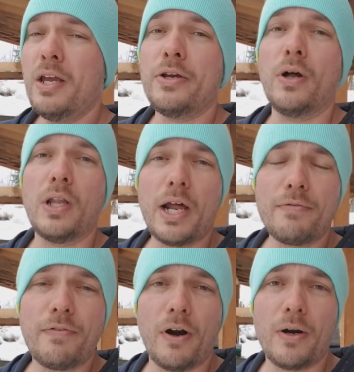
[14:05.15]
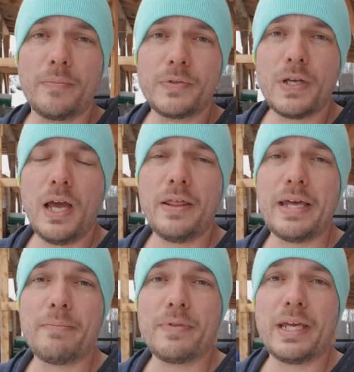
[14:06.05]
You know, a lot of farms,
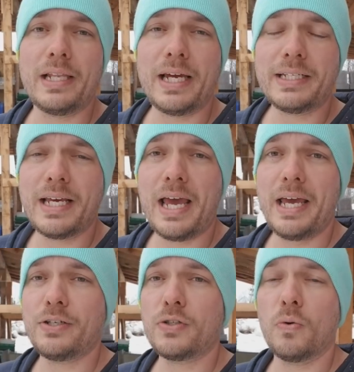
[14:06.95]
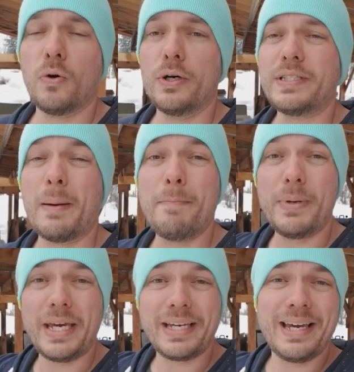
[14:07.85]
they, they like to head towards a
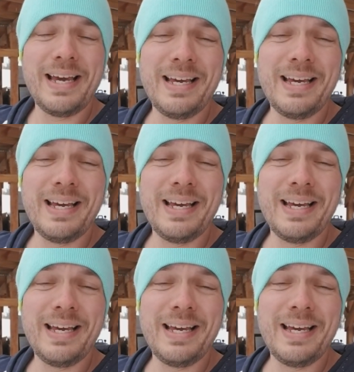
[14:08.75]
big